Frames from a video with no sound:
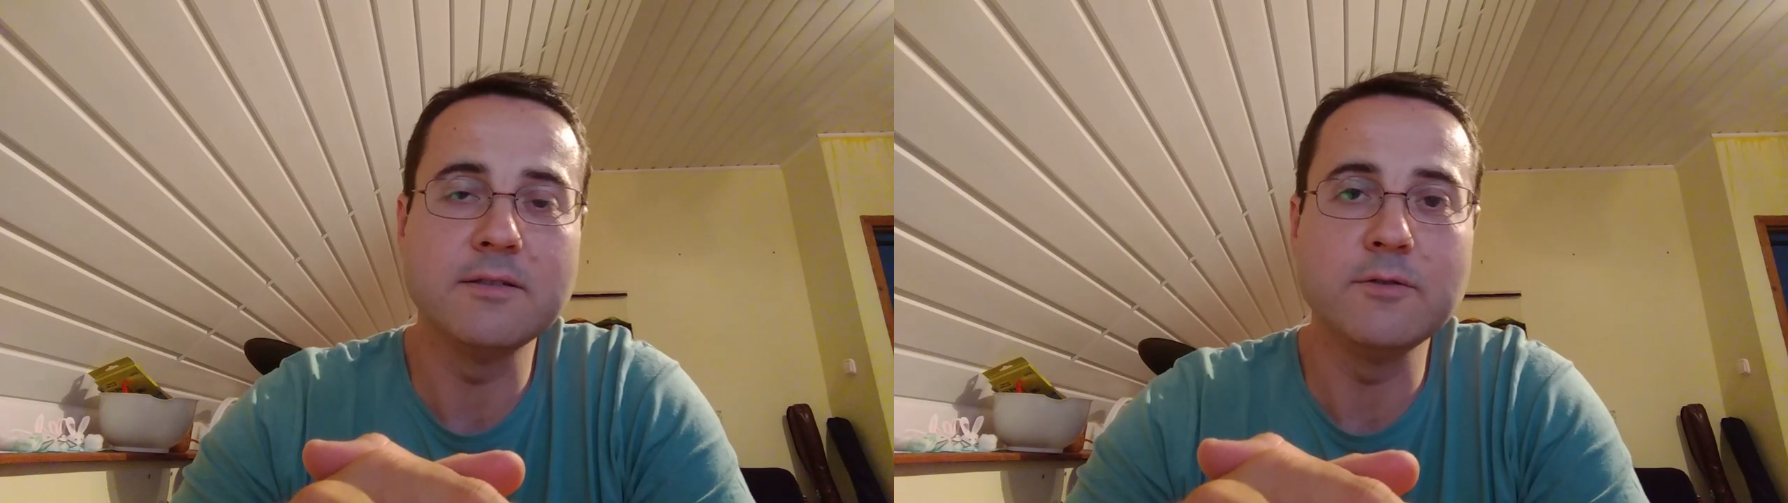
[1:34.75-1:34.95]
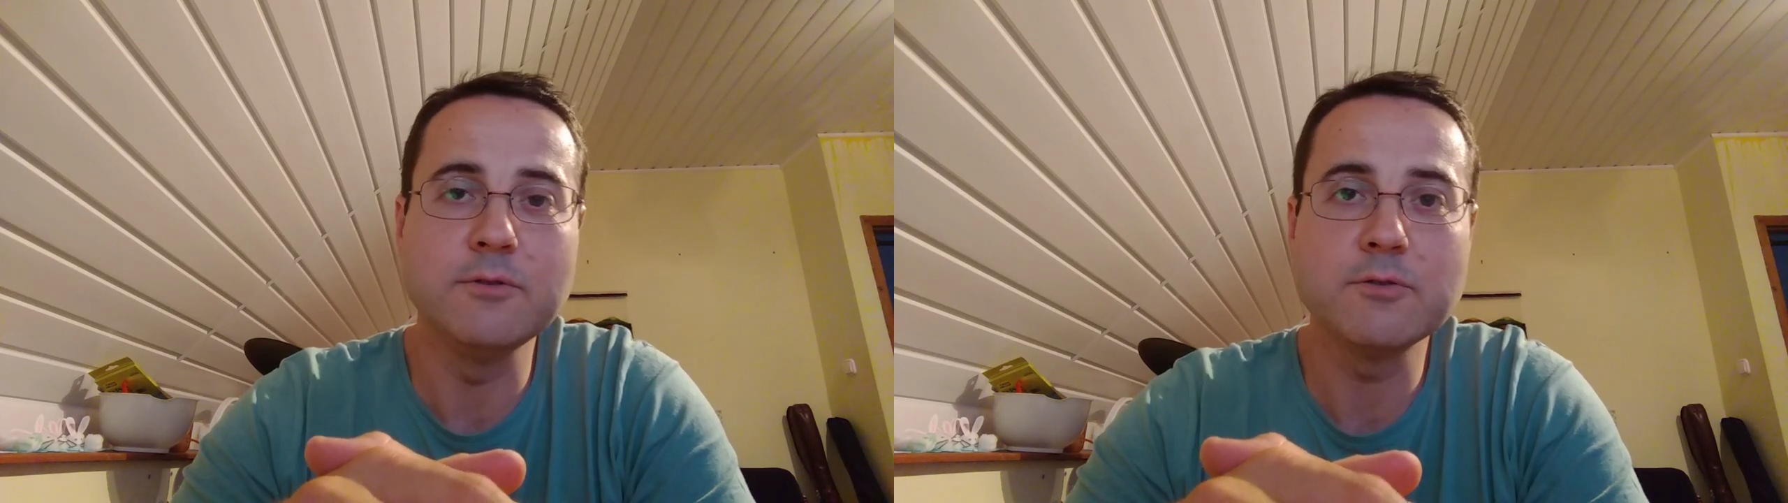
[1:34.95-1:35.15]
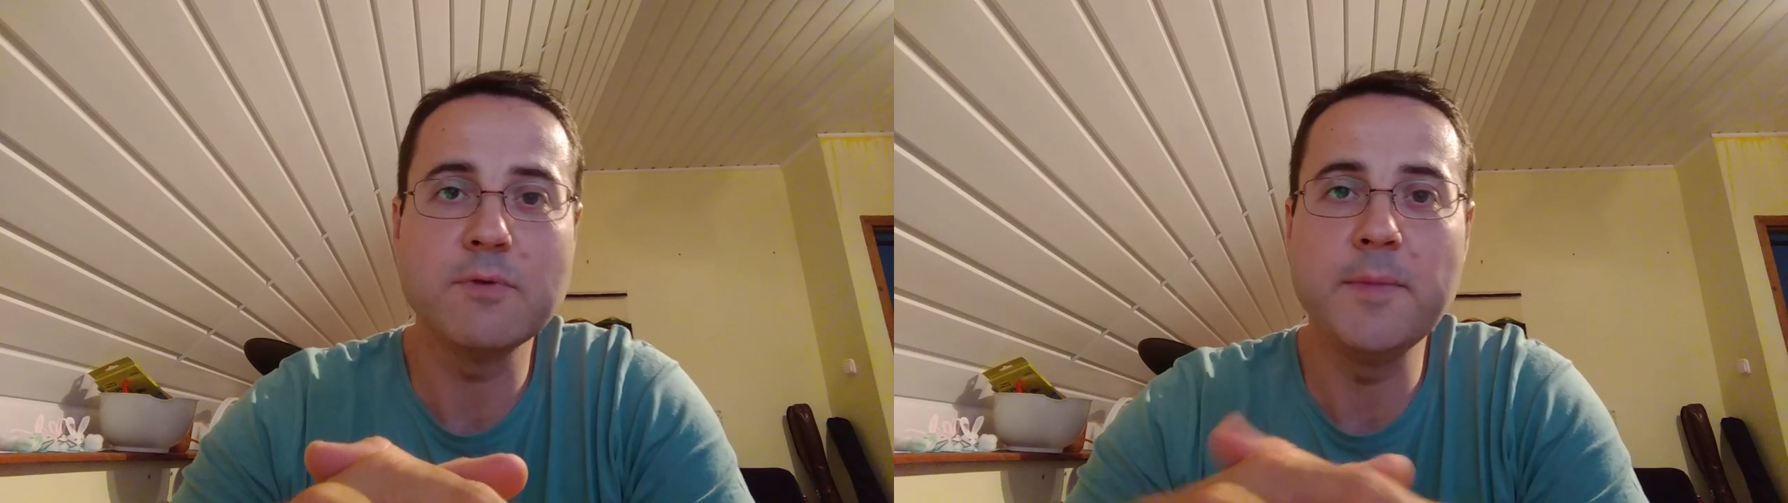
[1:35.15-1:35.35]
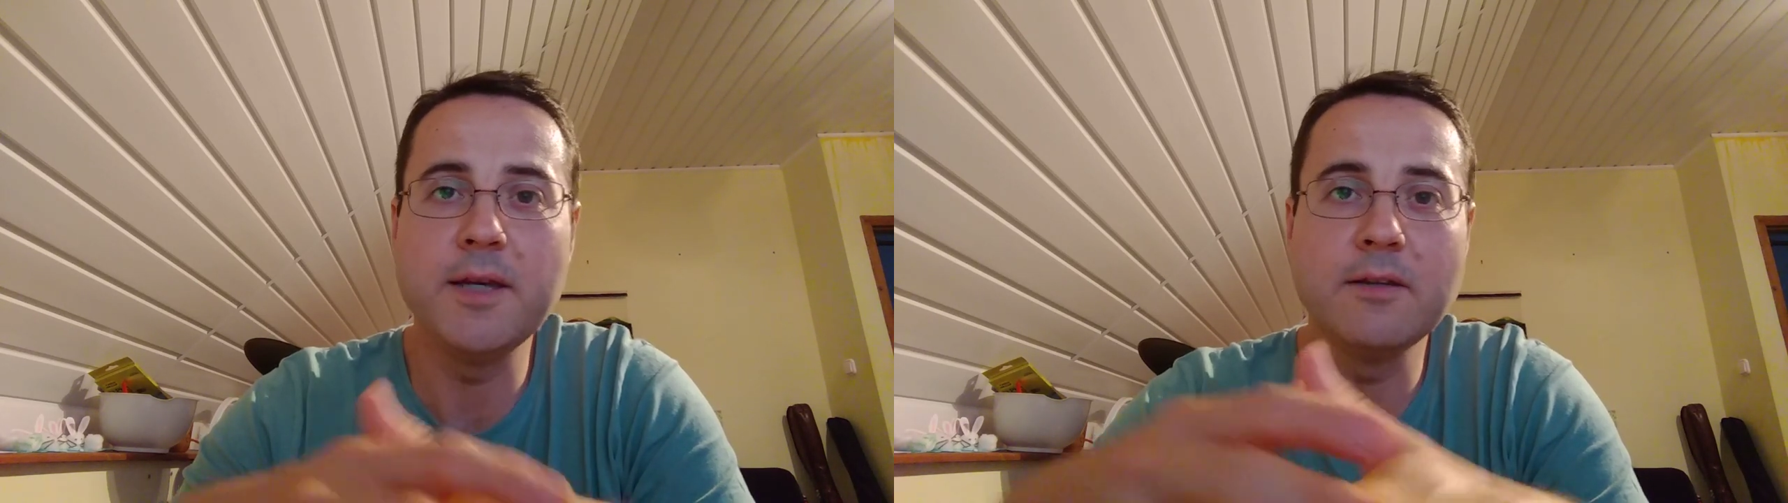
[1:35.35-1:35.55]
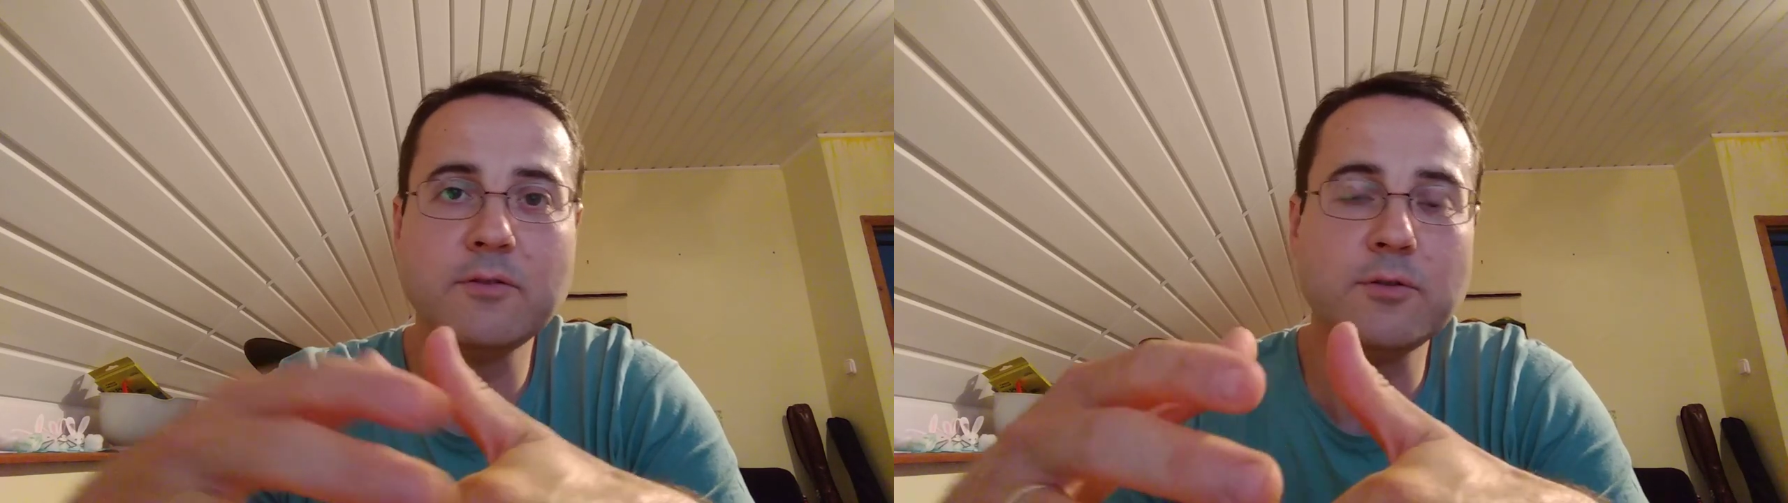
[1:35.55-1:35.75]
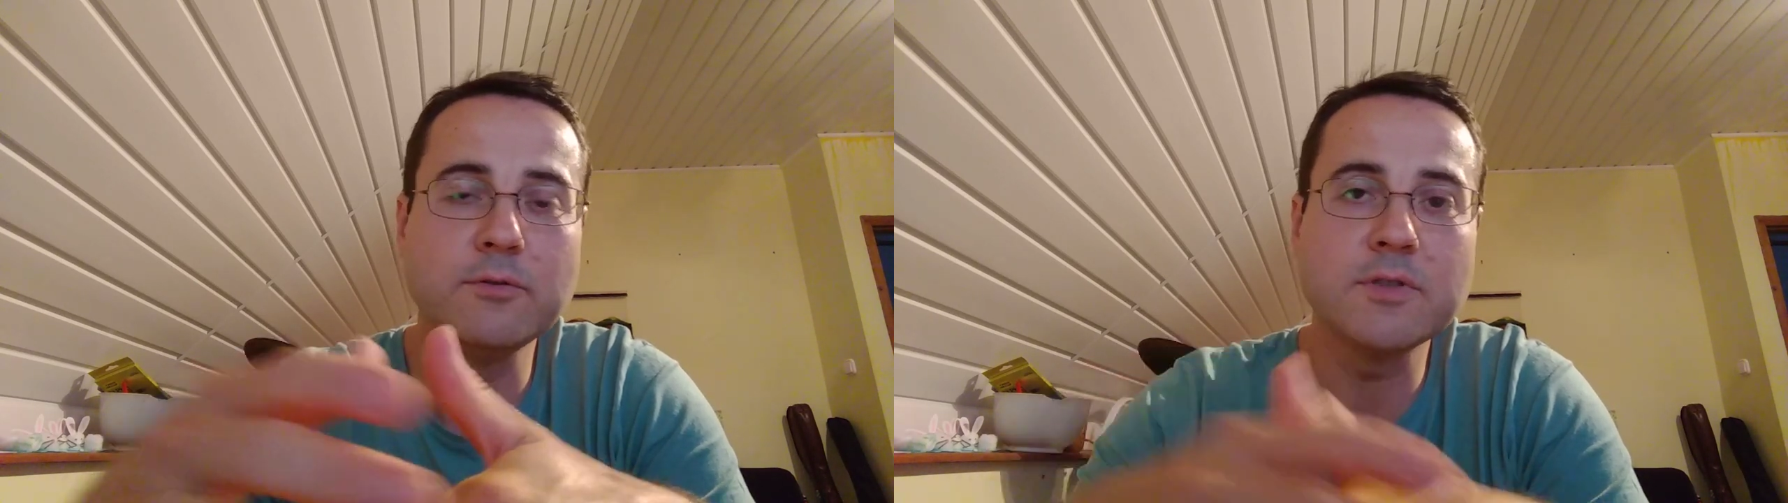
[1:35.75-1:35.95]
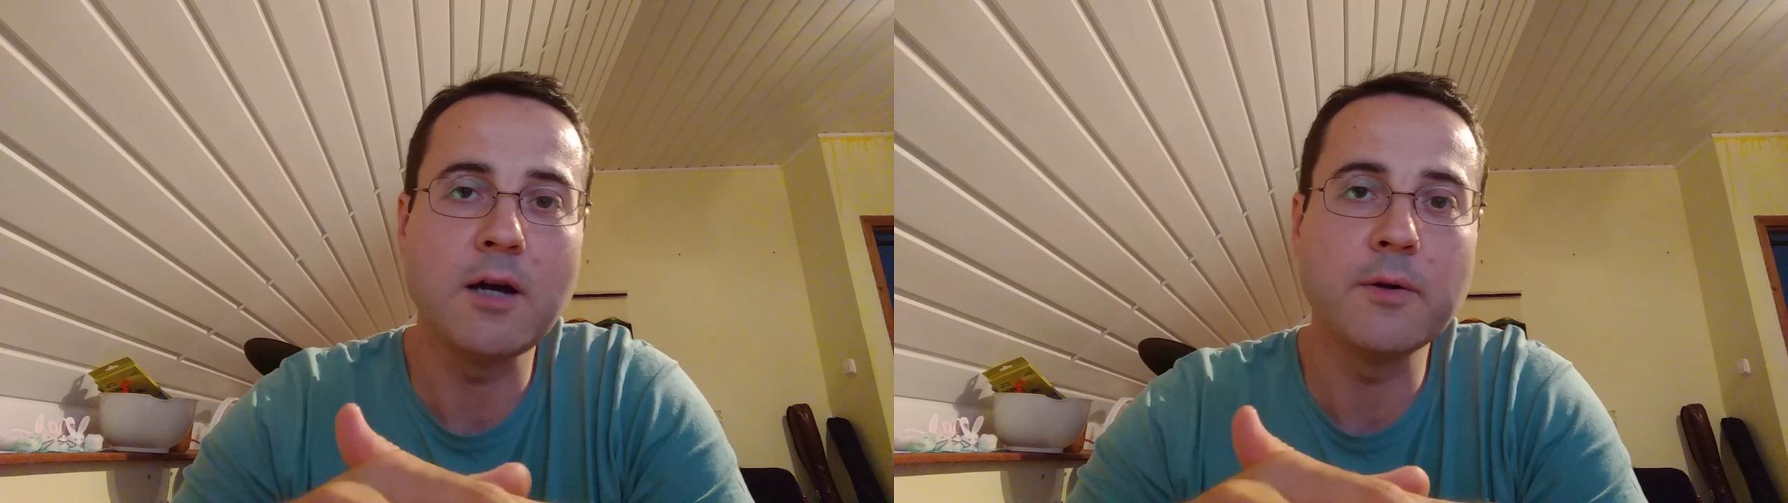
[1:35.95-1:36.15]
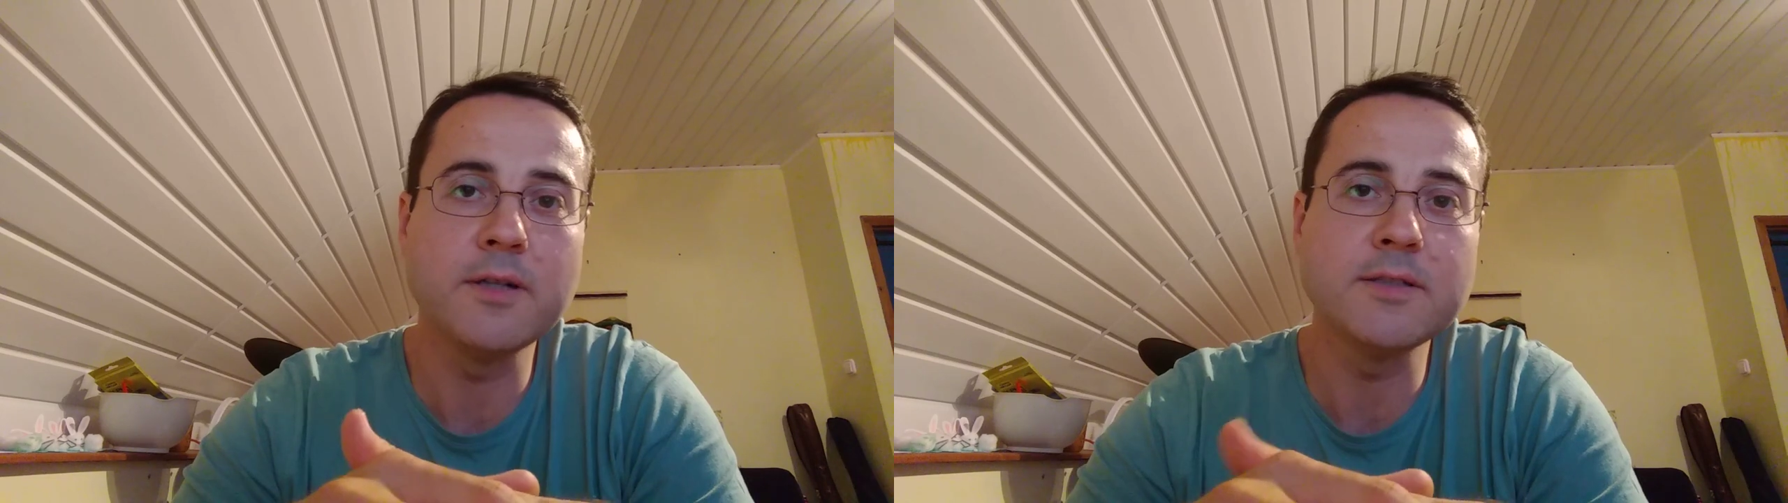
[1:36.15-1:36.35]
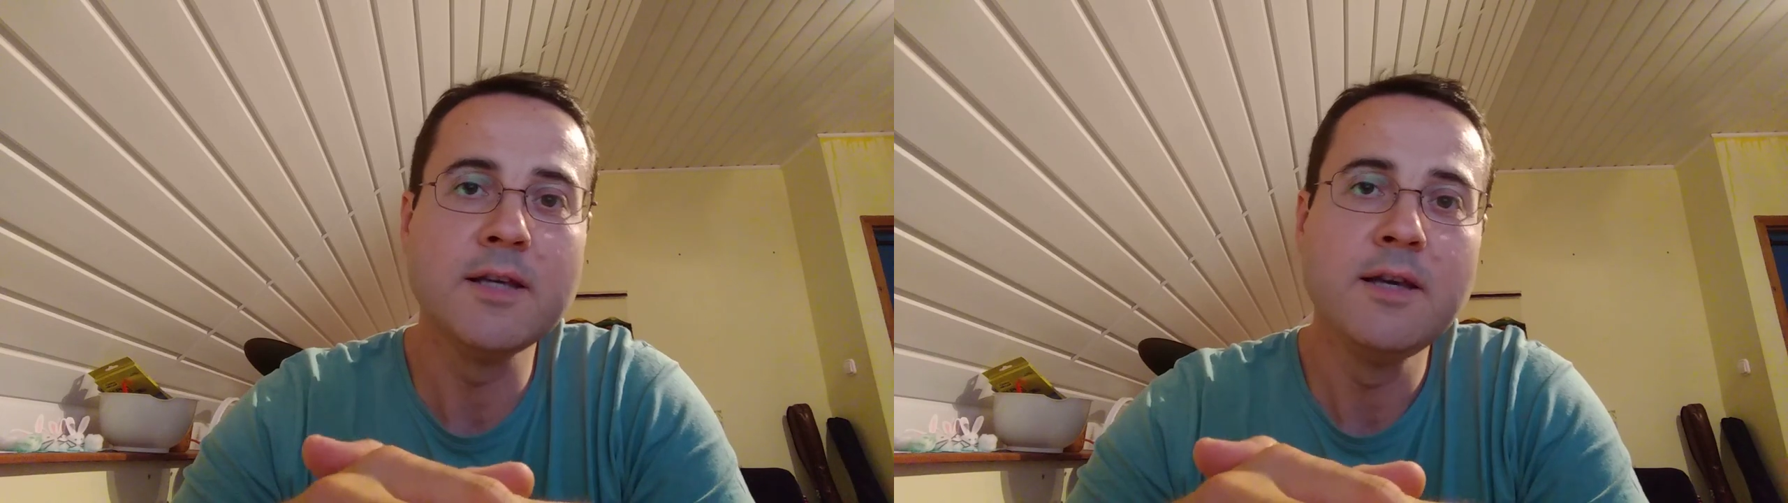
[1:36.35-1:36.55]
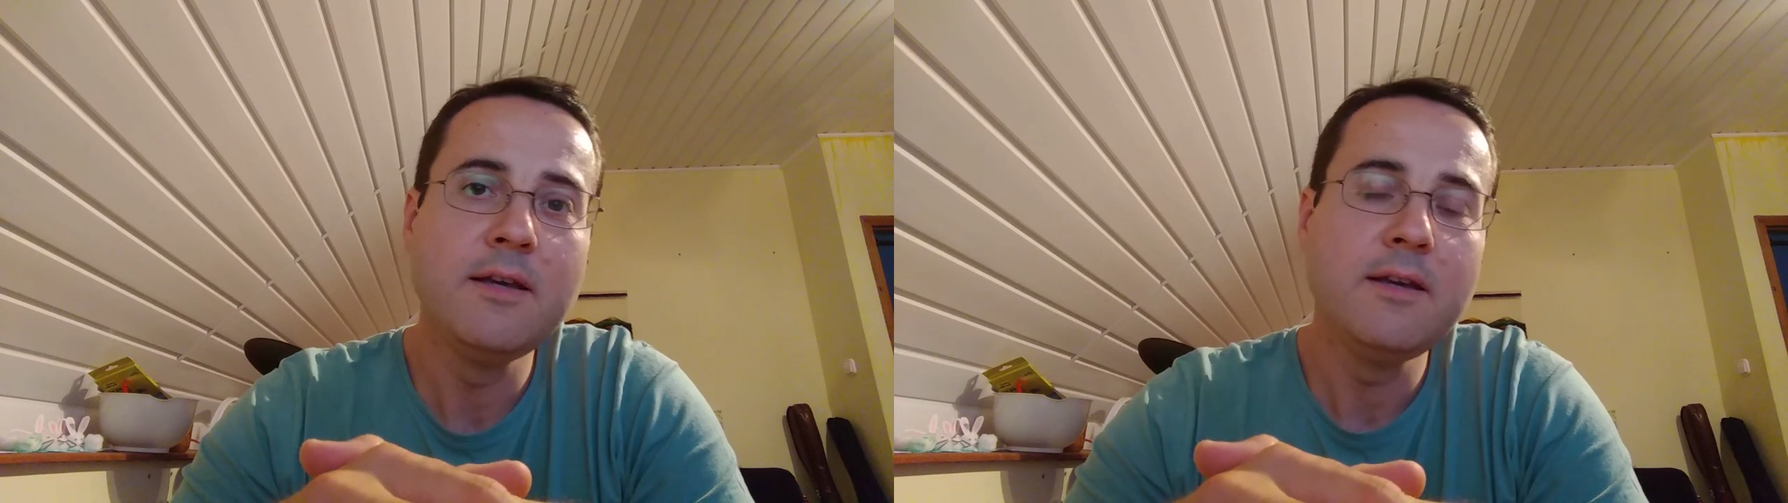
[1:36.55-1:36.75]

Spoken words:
and do swimming, do saunas.